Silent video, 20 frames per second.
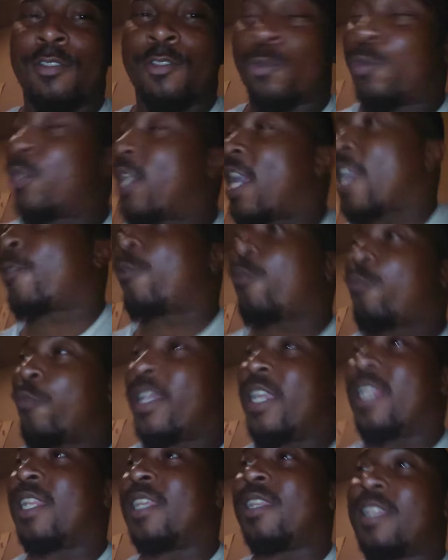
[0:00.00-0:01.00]
You got to
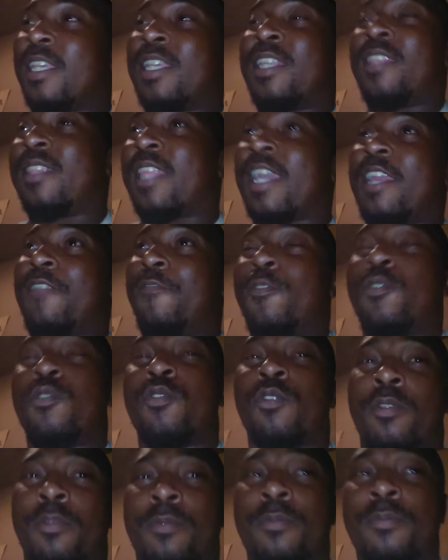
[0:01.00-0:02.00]
read it in that
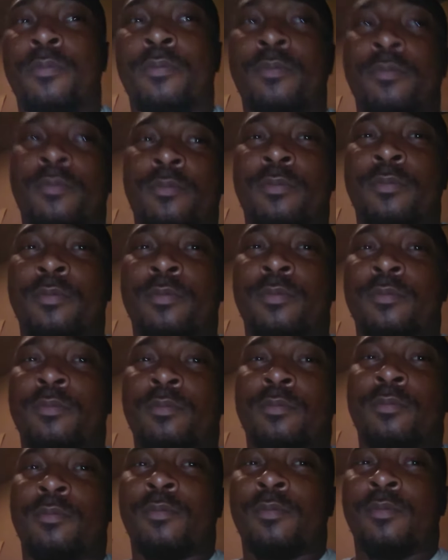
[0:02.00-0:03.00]
form
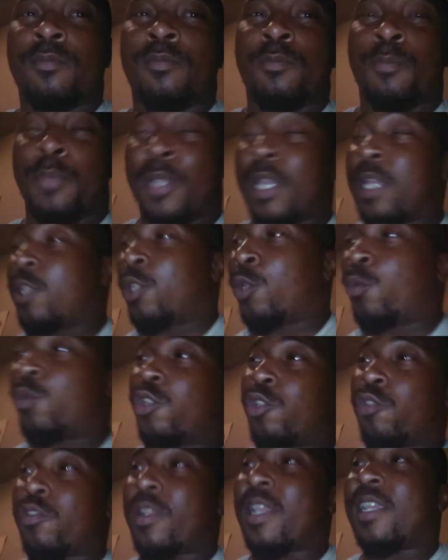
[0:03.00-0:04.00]
but you
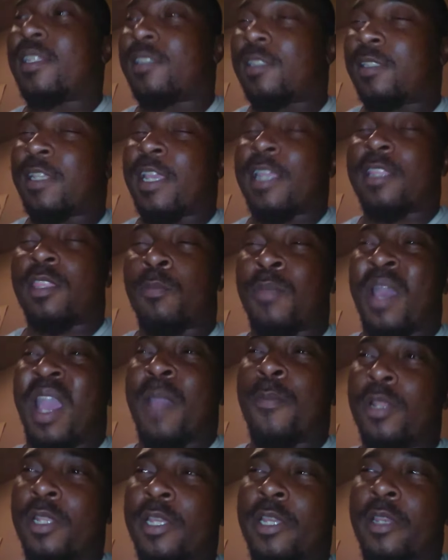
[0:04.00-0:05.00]
was trained to take the
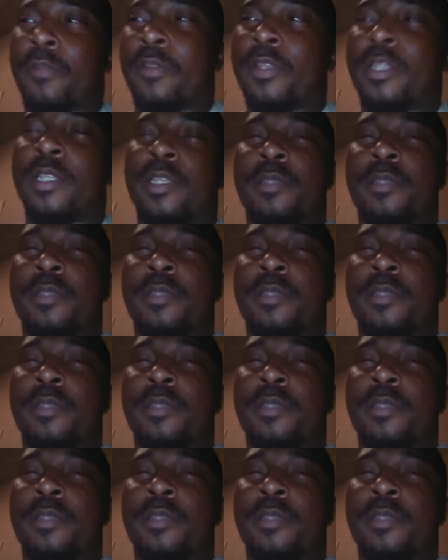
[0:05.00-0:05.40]
Bible literally.